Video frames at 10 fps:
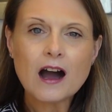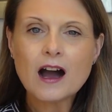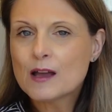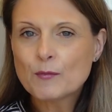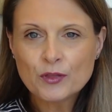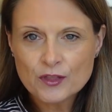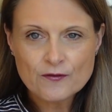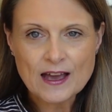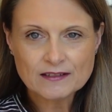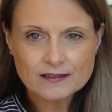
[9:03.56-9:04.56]
I'm on the
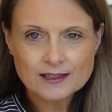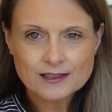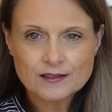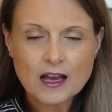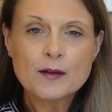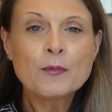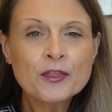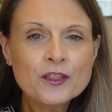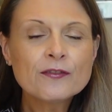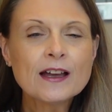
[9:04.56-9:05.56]
fence. I'm
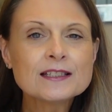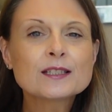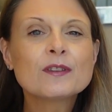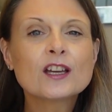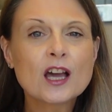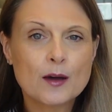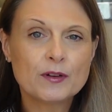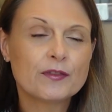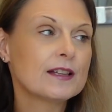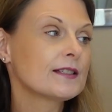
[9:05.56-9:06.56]
on the fence with a
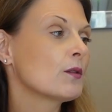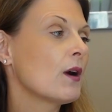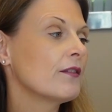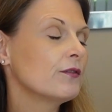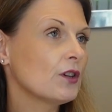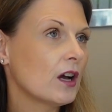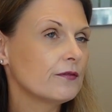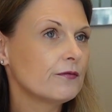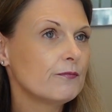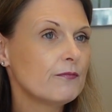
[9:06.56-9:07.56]
couple of things. So
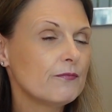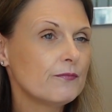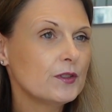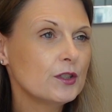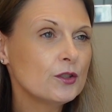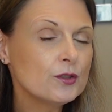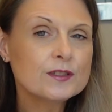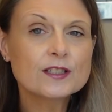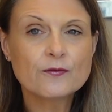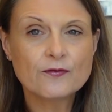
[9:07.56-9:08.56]
I've
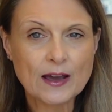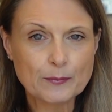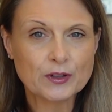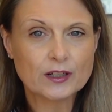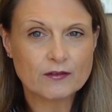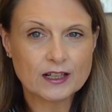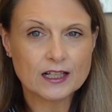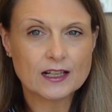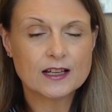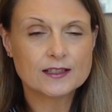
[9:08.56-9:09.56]
used the fabric
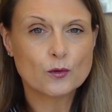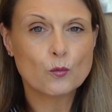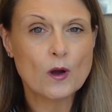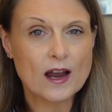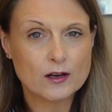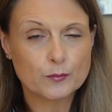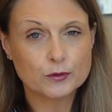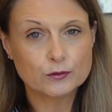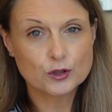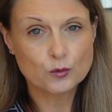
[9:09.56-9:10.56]
really as a
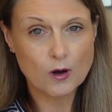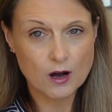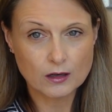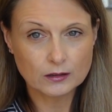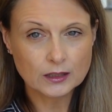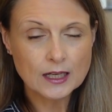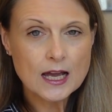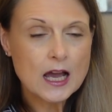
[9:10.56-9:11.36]
wearable toile.